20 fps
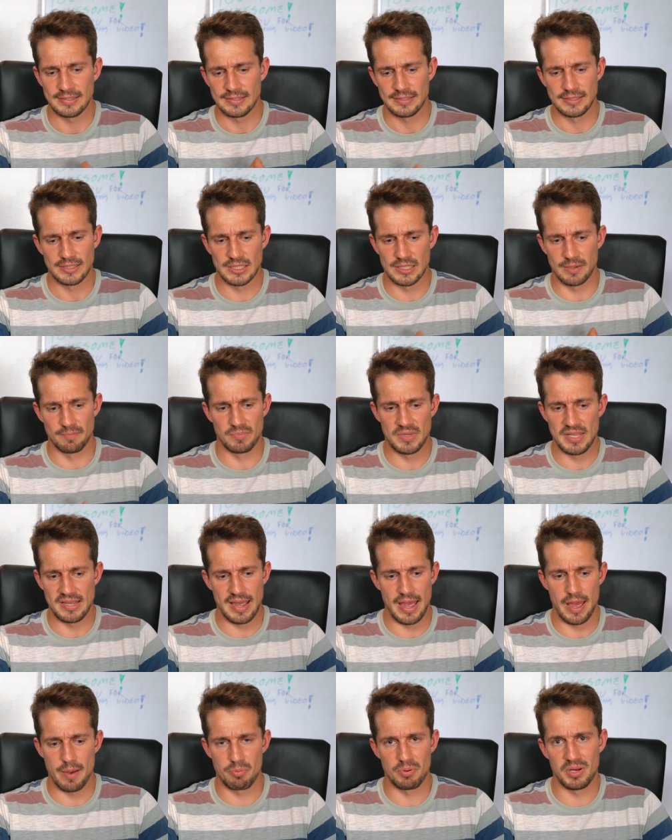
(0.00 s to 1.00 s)
something
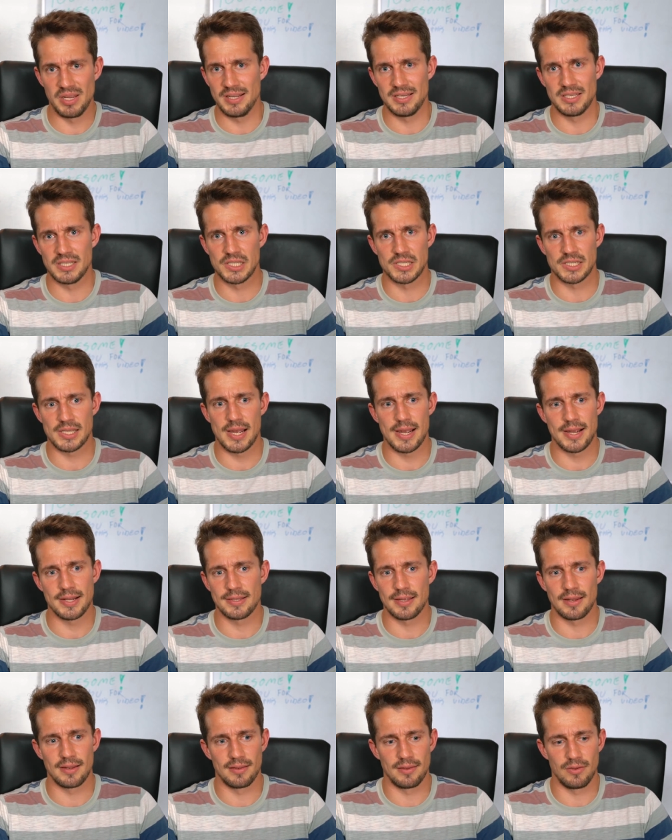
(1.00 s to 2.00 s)
happening inside,
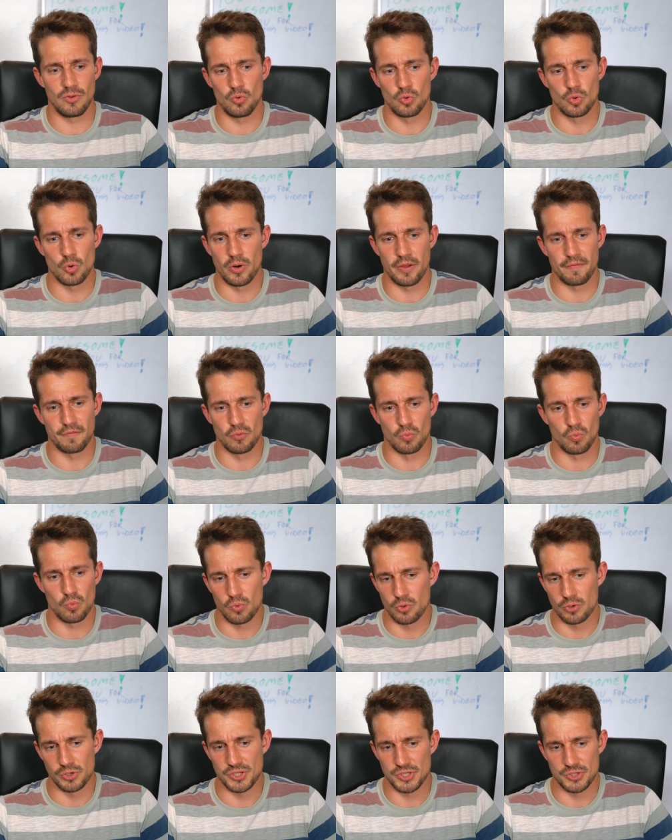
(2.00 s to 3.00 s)
and you don't have the
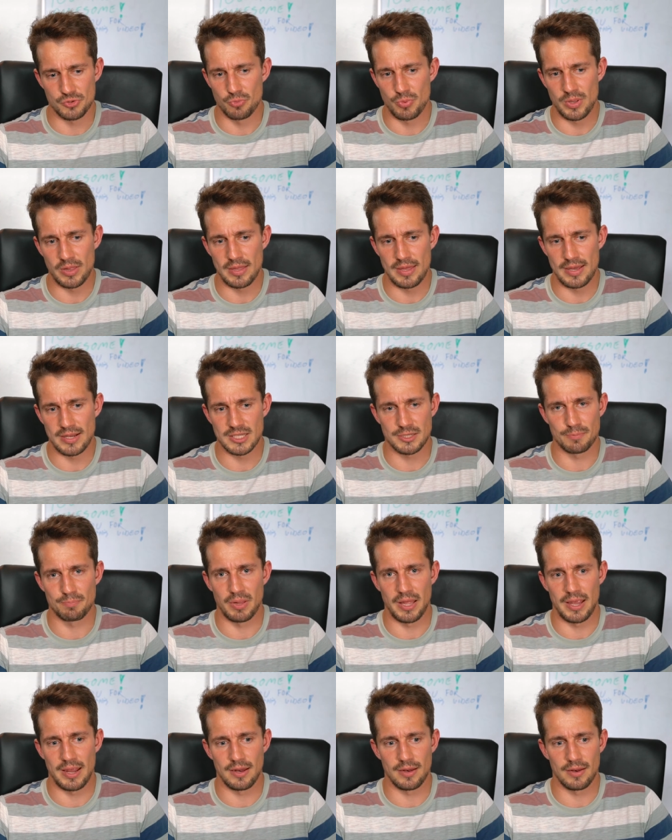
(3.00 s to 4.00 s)
words to really
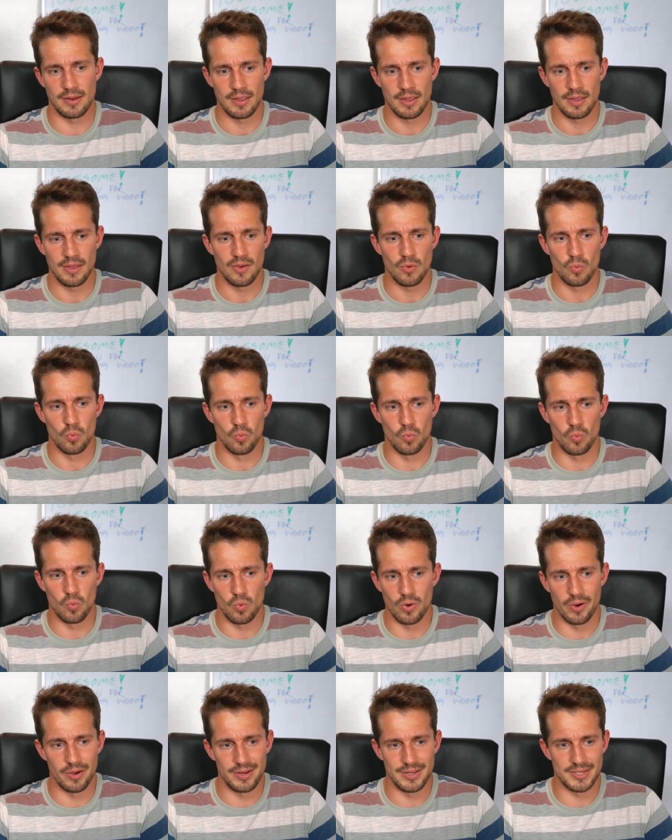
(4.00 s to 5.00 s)
explain
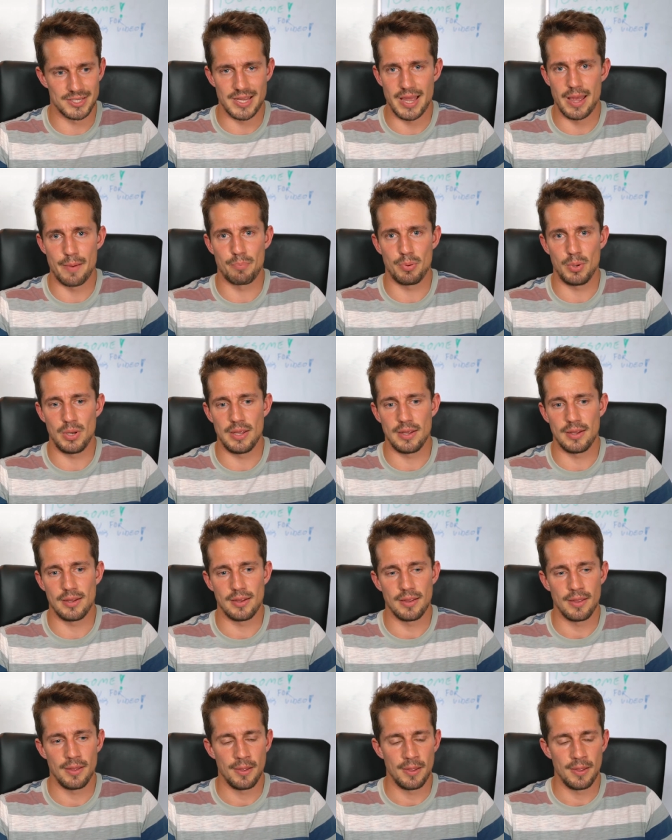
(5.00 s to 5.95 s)
what is happening.